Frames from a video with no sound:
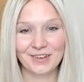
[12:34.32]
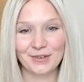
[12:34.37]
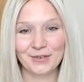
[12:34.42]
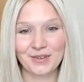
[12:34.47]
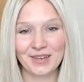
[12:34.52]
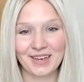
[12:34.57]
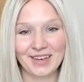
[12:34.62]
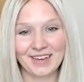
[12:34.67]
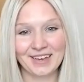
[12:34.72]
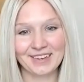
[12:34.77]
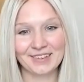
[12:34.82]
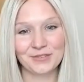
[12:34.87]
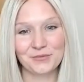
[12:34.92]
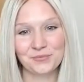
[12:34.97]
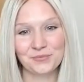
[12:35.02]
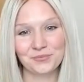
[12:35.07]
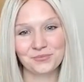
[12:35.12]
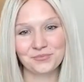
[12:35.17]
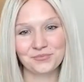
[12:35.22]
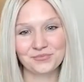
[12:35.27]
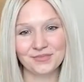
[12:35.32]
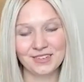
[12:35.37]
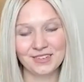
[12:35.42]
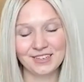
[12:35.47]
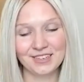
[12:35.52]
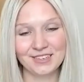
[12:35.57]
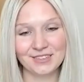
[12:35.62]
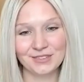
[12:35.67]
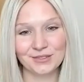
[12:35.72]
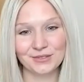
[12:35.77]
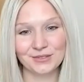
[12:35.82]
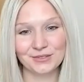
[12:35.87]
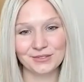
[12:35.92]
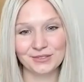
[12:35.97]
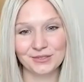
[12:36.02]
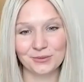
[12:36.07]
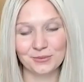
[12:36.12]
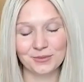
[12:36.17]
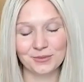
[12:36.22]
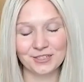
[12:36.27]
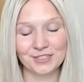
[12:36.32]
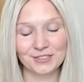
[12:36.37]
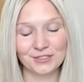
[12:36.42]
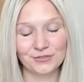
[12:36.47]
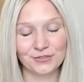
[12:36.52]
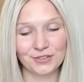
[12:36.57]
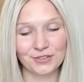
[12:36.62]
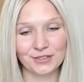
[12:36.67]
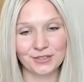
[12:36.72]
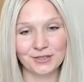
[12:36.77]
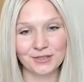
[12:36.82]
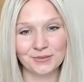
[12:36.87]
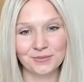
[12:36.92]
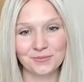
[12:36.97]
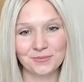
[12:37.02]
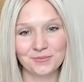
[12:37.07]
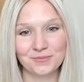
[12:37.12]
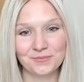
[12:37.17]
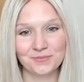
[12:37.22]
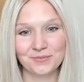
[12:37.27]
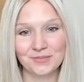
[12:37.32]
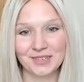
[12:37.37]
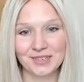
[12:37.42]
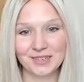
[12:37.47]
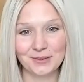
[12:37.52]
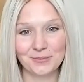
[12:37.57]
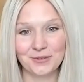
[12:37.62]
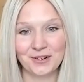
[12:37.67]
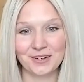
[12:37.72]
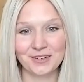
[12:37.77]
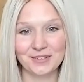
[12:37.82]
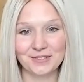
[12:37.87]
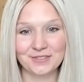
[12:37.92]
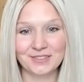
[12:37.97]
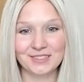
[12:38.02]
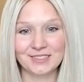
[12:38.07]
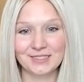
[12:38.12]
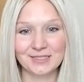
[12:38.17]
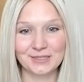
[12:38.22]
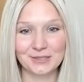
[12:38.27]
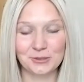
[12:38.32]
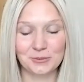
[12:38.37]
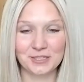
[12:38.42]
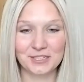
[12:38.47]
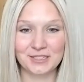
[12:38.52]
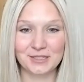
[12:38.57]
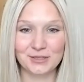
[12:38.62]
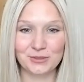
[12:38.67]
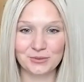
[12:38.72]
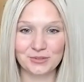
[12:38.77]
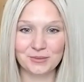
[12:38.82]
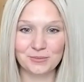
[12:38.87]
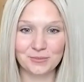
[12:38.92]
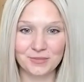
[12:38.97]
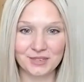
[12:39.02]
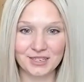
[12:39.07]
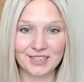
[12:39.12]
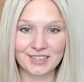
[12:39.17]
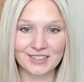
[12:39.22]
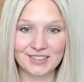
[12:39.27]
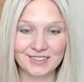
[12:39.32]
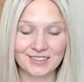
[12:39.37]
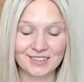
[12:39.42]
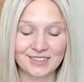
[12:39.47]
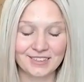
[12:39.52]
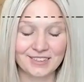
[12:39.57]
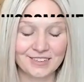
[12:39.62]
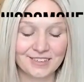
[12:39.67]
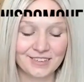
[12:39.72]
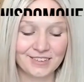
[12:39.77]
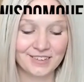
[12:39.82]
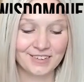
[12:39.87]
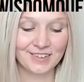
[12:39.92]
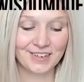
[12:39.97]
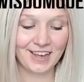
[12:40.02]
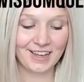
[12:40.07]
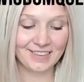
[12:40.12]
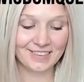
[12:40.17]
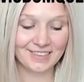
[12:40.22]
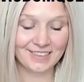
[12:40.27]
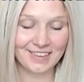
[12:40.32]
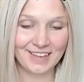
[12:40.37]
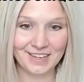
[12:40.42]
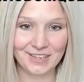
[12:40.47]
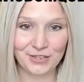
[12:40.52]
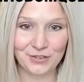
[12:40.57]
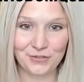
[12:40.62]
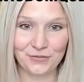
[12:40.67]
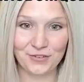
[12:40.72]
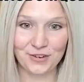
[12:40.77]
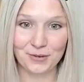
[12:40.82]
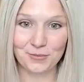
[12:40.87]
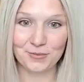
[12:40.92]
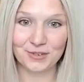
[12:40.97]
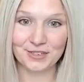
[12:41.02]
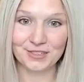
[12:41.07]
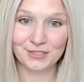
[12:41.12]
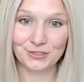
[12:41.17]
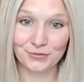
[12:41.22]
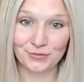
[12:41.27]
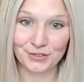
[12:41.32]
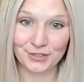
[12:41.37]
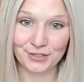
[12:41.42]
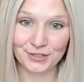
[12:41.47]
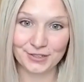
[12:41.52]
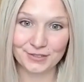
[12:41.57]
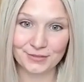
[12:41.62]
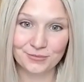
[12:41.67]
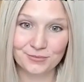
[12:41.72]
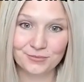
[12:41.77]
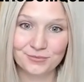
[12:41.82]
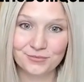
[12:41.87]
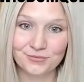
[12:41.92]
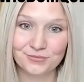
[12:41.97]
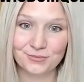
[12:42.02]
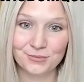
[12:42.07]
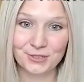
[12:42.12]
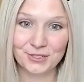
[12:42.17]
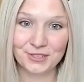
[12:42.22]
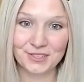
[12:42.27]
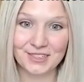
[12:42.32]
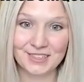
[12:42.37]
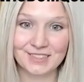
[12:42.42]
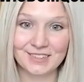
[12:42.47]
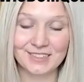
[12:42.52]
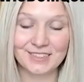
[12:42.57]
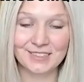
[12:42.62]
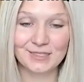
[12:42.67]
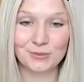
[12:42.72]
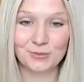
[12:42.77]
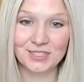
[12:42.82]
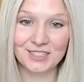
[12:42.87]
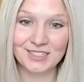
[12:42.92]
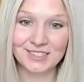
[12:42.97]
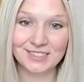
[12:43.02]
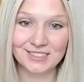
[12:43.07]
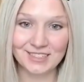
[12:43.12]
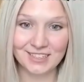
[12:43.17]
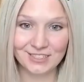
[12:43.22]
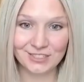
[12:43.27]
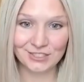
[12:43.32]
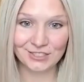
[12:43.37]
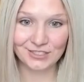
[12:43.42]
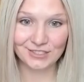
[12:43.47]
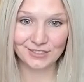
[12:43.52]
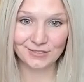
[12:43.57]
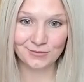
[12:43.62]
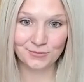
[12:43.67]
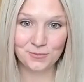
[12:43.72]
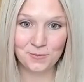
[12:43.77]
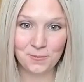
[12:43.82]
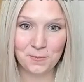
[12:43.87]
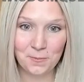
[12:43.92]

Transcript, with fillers: okay, thank you so much for being a part of this experience with me. And thank you very much for booking this mini session,